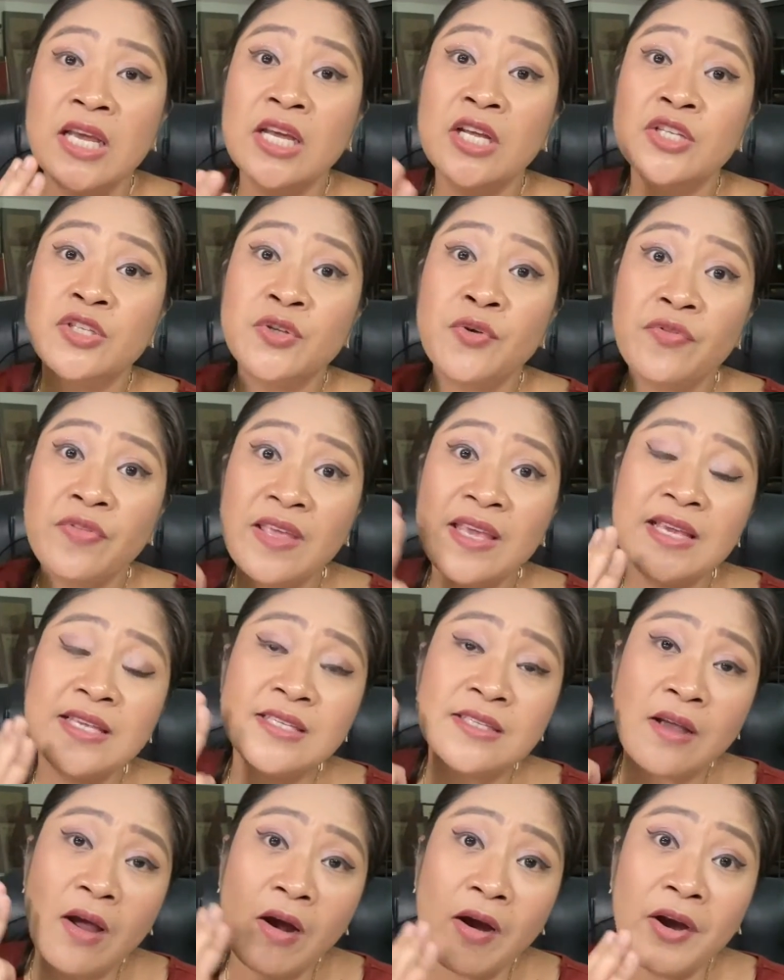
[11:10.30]
So
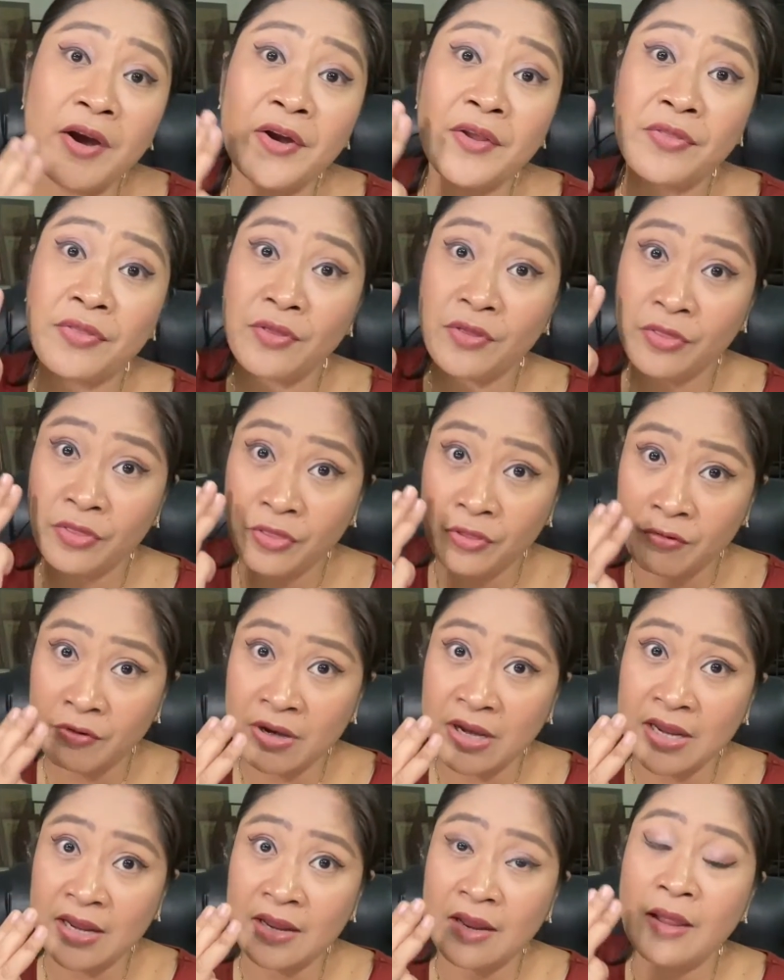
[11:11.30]
these are the
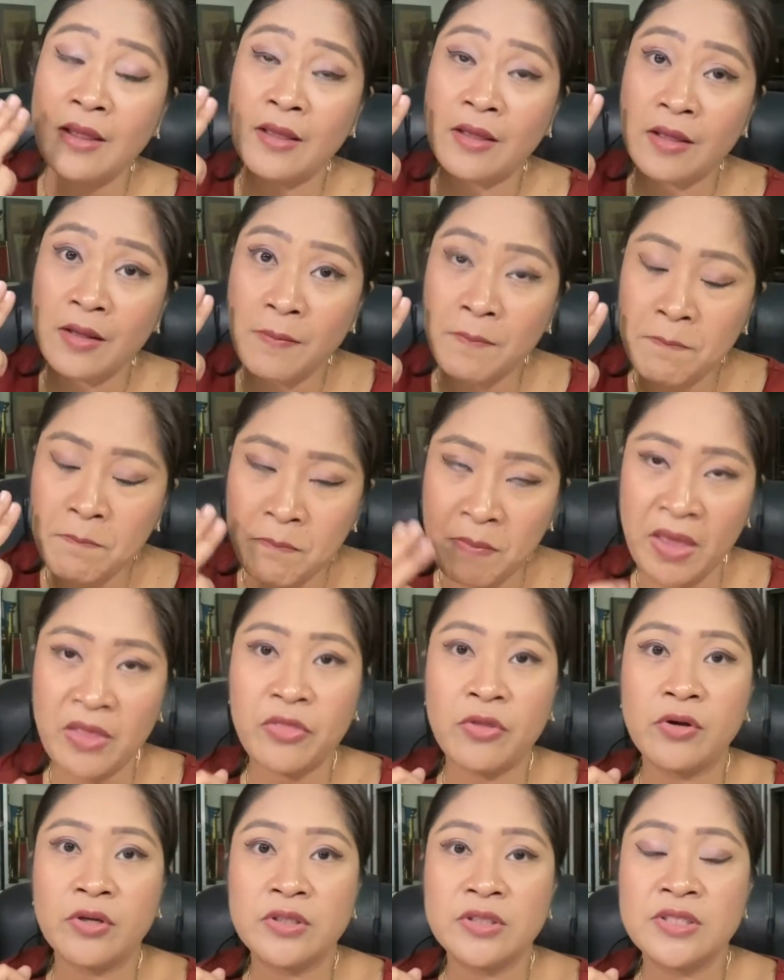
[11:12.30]
3
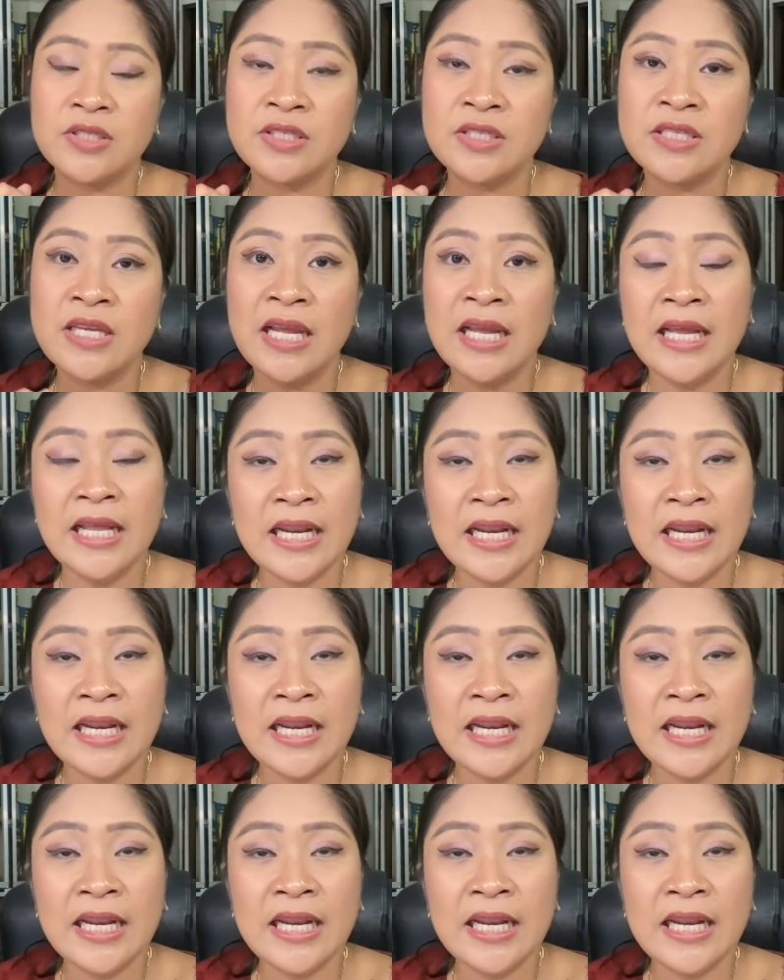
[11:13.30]
methods.